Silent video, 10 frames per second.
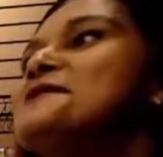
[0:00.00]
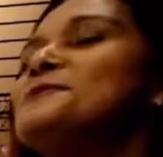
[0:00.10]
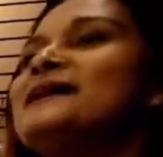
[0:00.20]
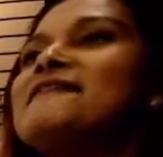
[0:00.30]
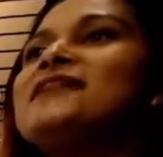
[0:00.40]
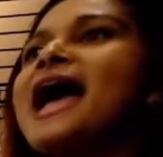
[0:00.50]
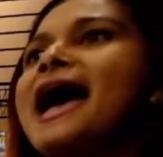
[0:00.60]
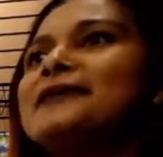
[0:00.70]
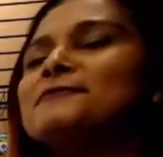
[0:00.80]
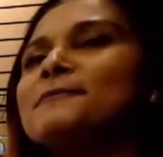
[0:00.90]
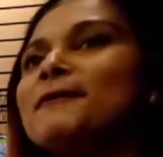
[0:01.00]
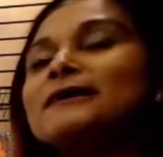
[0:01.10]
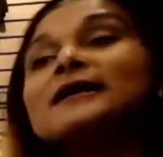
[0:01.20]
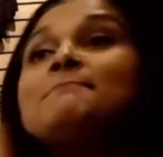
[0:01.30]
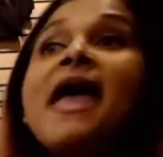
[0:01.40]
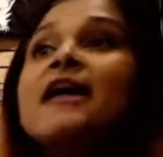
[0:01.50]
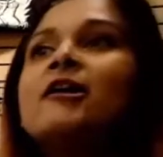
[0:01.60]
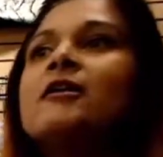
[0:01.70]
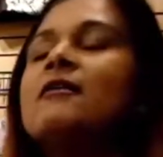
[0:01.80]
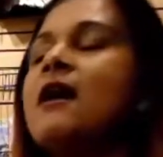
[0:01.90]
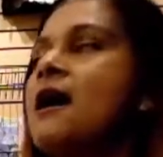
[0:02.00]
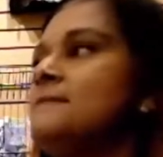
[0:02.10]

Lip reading: We haven't had a Republican mayor